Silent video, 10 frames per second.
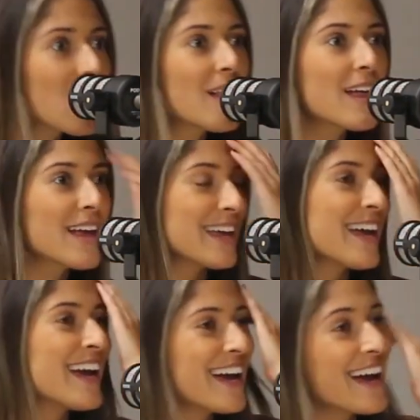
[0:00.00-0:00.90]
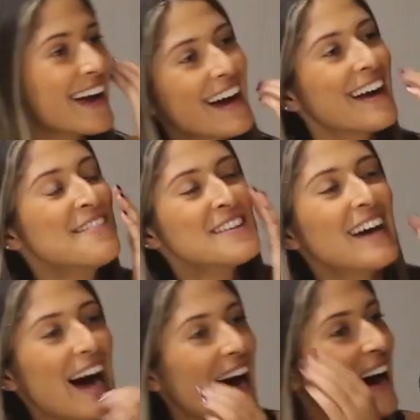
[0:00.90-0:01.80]
Oh, wow. Good on you. That's
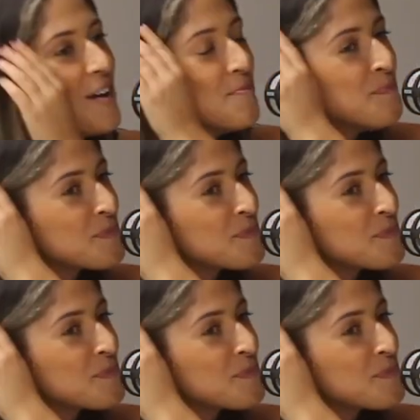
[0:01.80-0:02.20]
extremely cool.